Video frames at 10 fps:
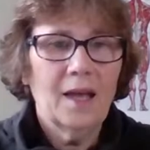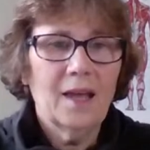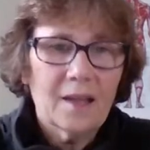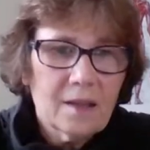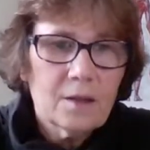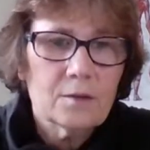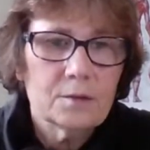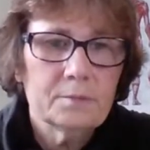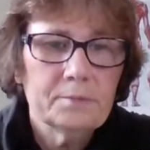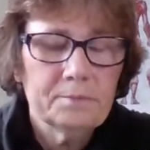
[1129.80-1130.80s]
Hello,
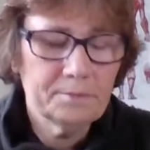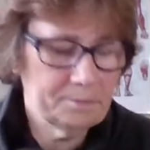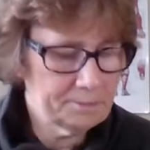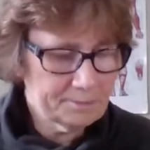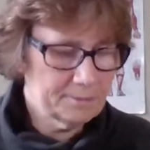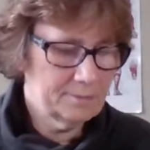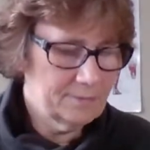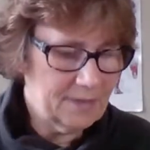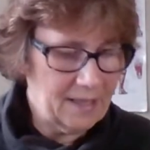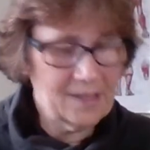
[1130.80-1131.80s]

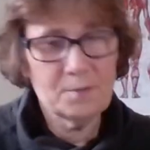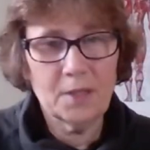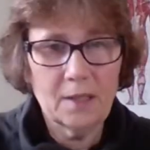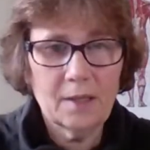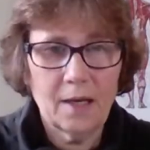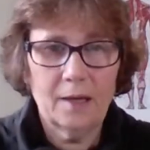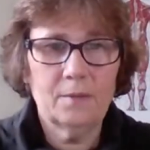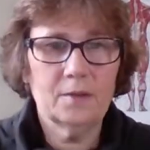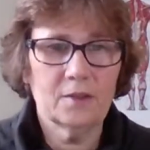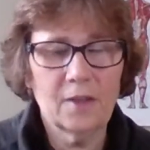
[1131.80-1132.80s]
that's me. I
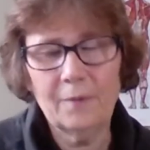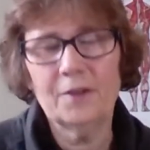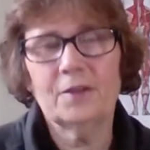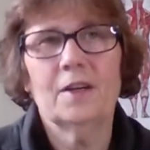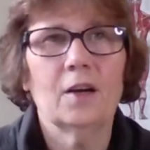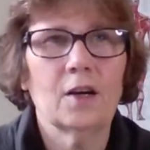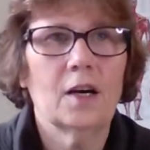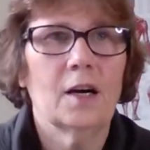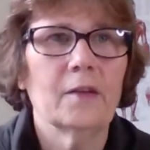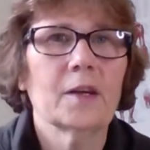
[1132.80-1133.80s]
wasn't an
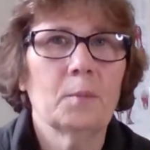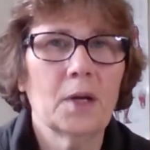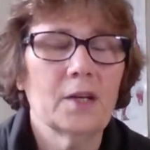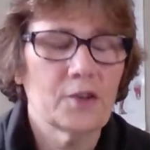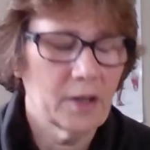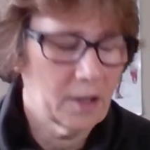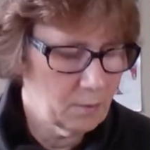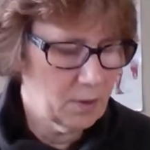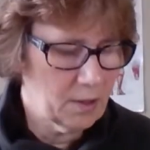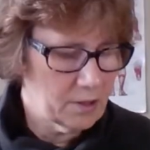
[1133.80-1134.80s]
alcoholic, but I drank,
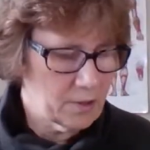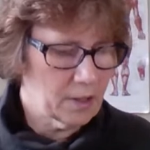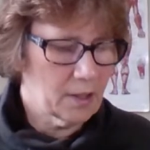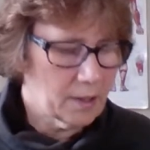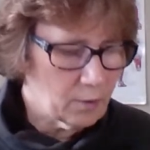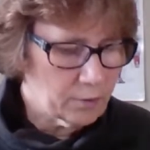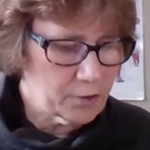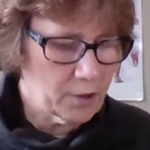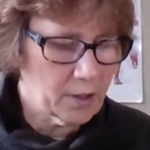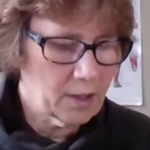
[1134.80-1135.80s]
and when I drank, I
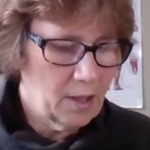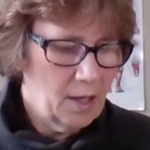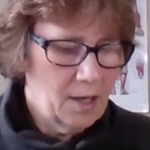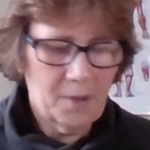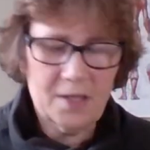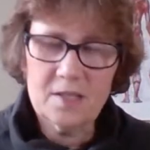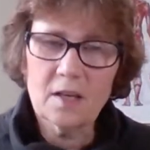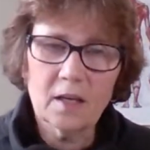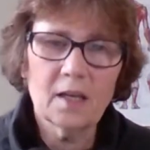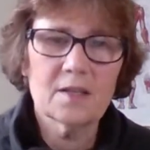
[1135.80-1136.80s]
overdrank. My
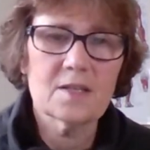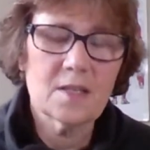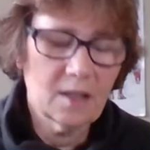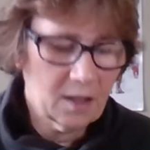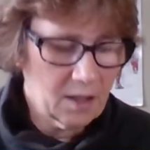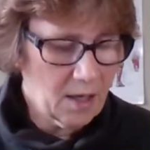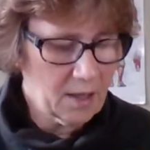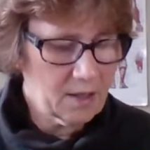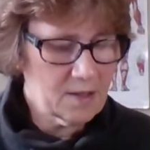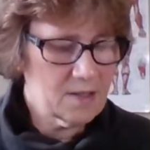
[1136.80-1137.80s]
son has
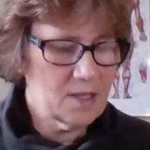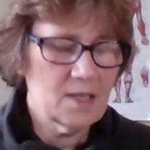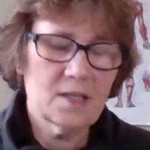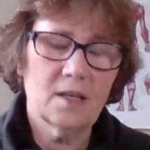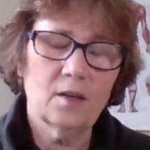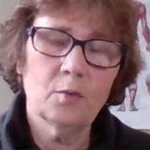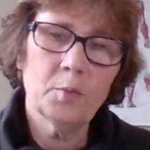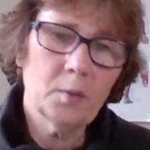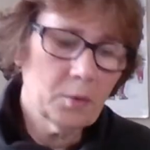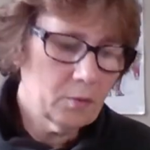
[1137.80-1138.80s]
celiac disease. I know
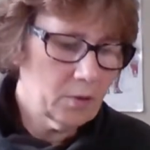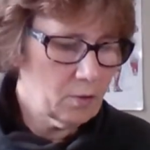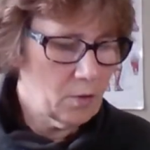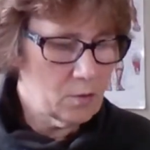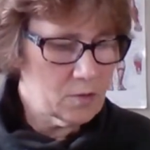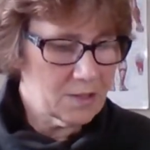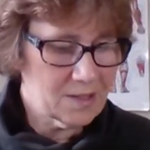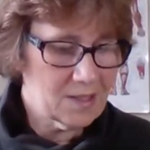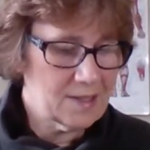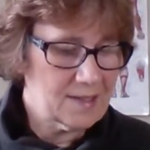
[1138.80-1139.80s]
people with Crohn's
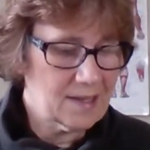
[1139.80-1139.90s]
disease,